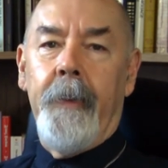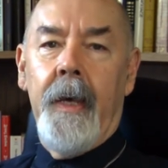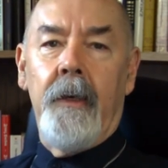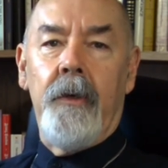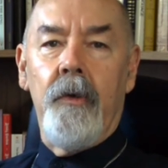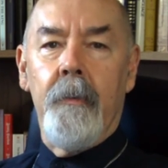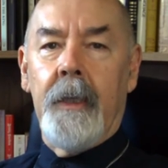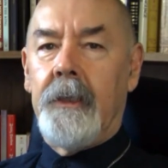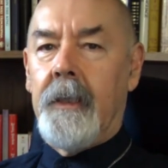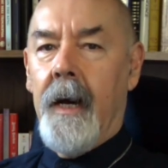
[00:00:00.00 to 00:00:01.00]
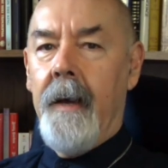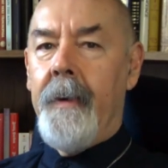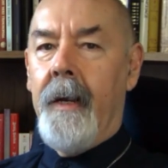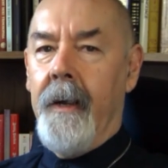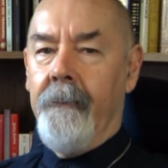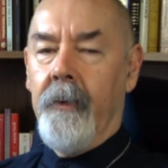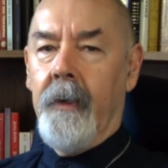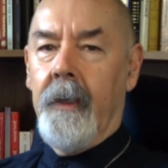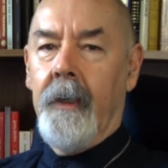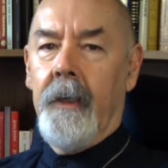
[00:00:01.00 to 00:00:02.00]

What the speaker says: spend too much time and effort